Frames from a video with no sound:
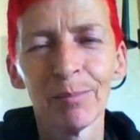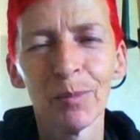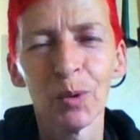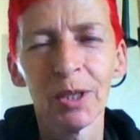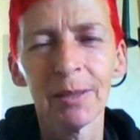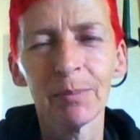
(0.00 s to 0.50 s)

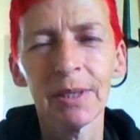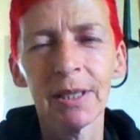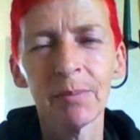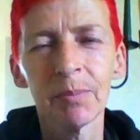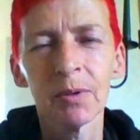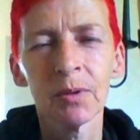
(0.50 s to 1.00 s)
morning
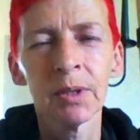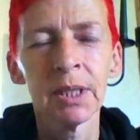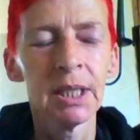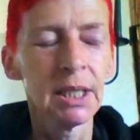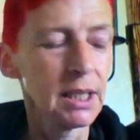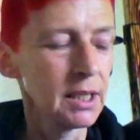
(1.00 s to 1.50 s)
people
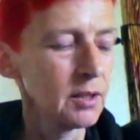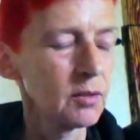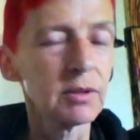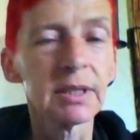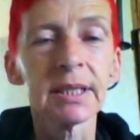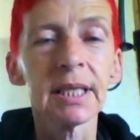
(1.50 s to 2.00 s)

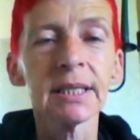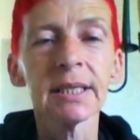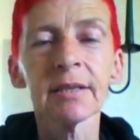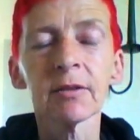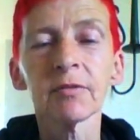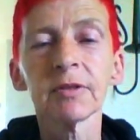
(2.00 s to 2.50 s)
Laura and Zed
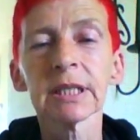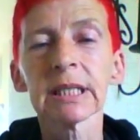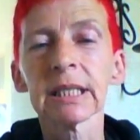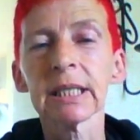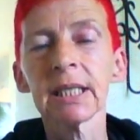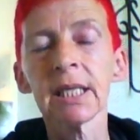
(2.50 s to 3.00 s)
here
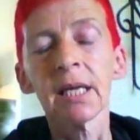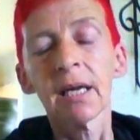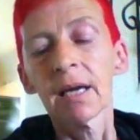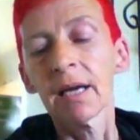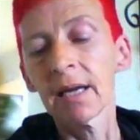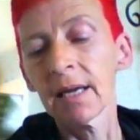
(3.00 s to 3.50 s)
obviously
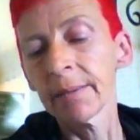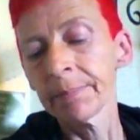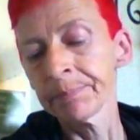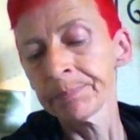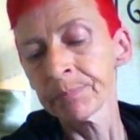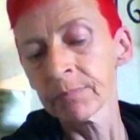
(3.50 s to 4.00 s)

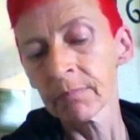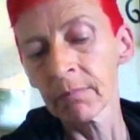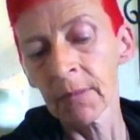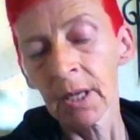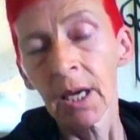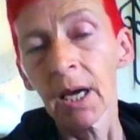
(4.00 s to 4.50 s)
um,
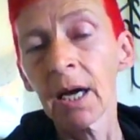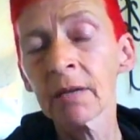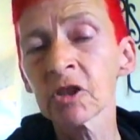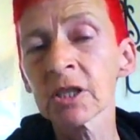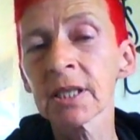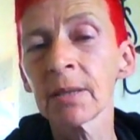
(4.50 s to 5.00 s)

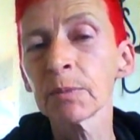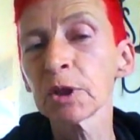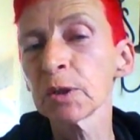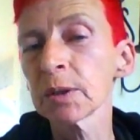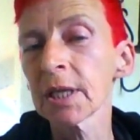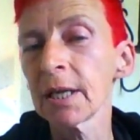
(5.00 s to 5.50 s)
I've just come
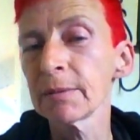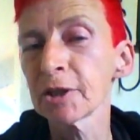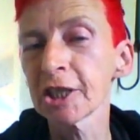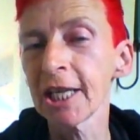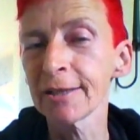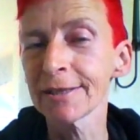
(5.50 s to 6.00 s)
to do a couple
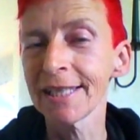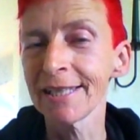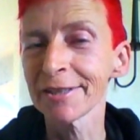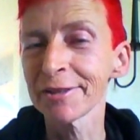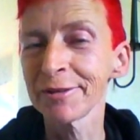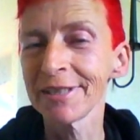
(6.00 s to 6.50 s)
of shout
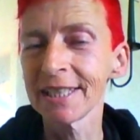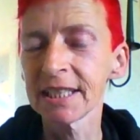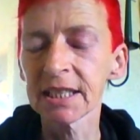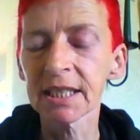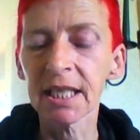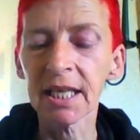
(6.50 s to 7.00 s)
outs really
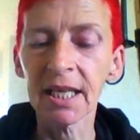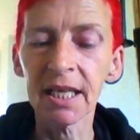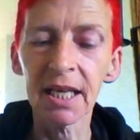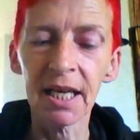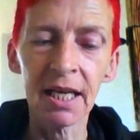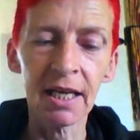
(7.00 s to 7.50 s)

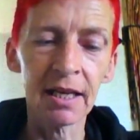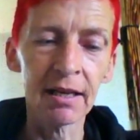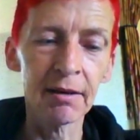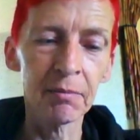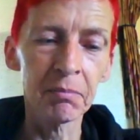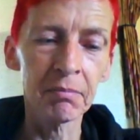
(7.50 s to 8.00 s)
today
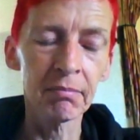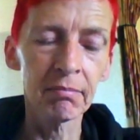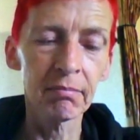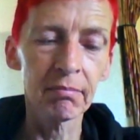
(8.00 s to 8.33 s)
um,